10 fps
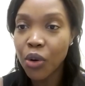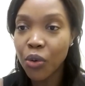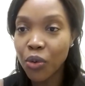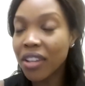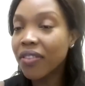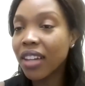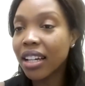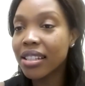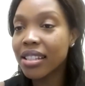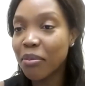
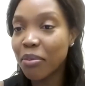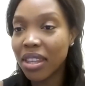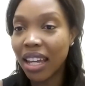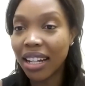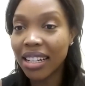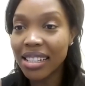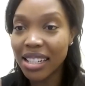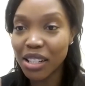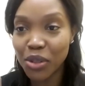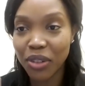reflex sympathetic
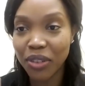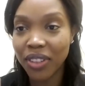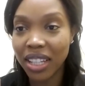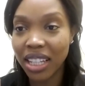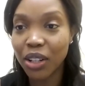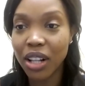dystrophy,